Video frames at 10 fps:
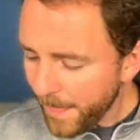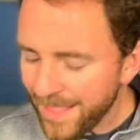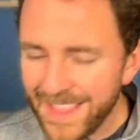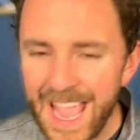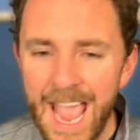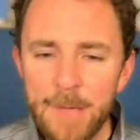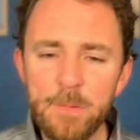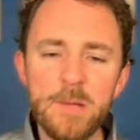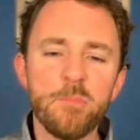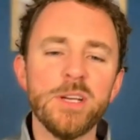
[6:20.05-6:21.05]
The
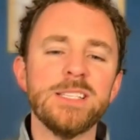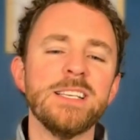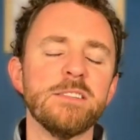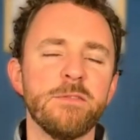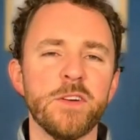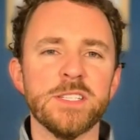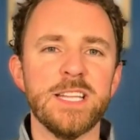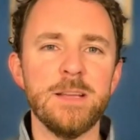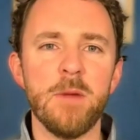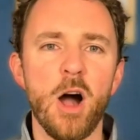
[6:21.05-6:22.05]
AP preseason first
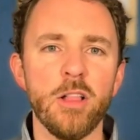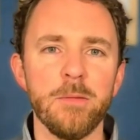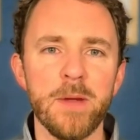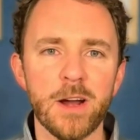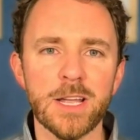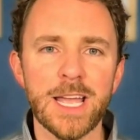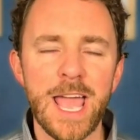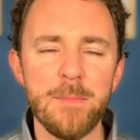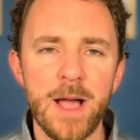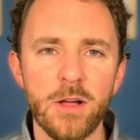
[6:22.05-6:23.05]
team All-America
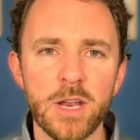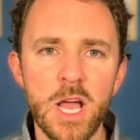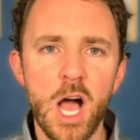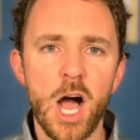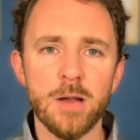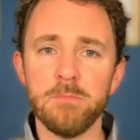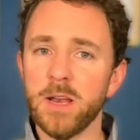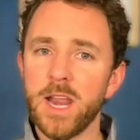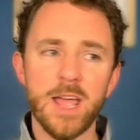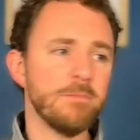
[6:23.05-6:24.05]
came out on
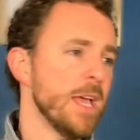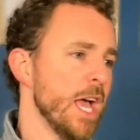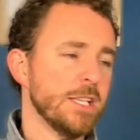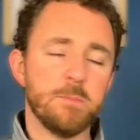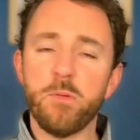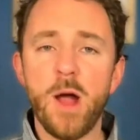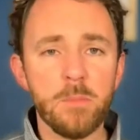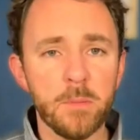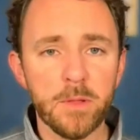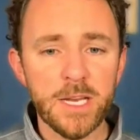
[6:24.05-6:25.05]
Monday. It's
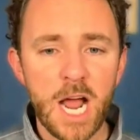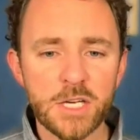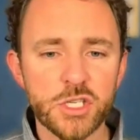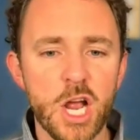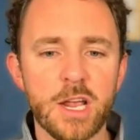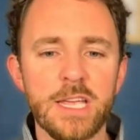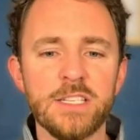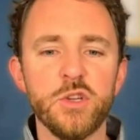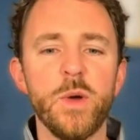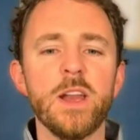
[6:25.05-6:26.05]
probably not shocking
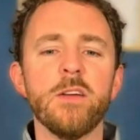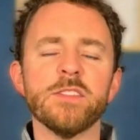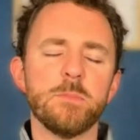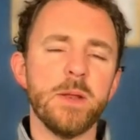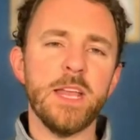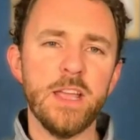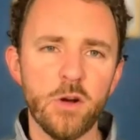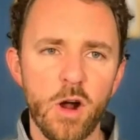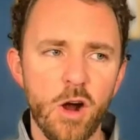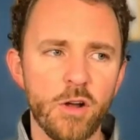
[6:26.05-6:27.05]
to any of us, but here
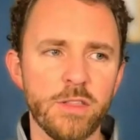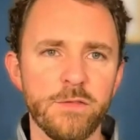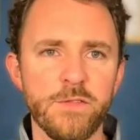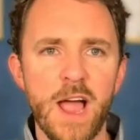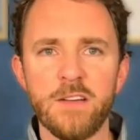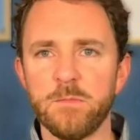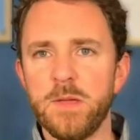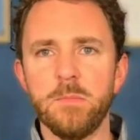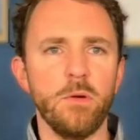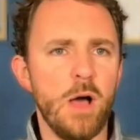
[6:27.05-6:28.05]
are the 5
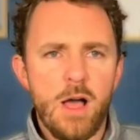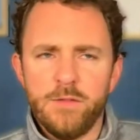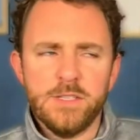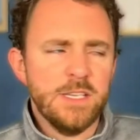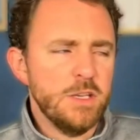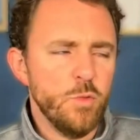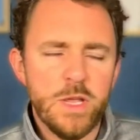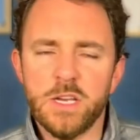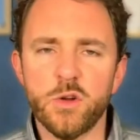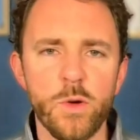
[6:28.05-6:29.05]
people. Obviously, we
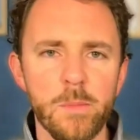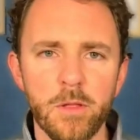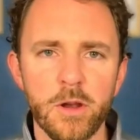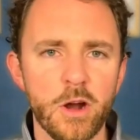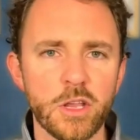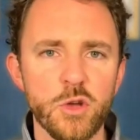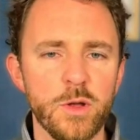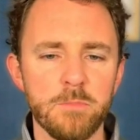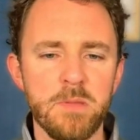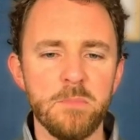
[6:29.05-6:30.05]
could quibble and argue,
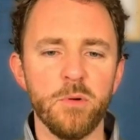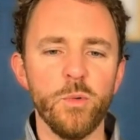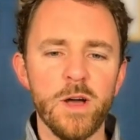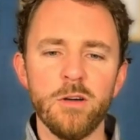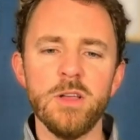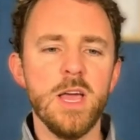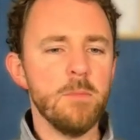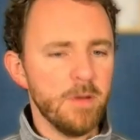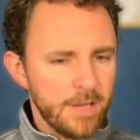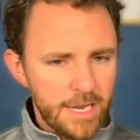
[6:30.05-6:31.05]
and people will,
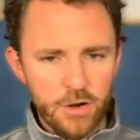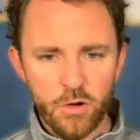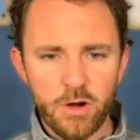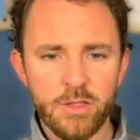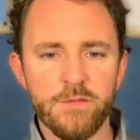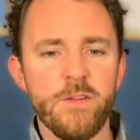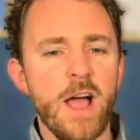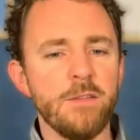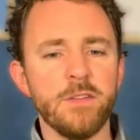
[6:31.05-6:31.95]
but here are the 5.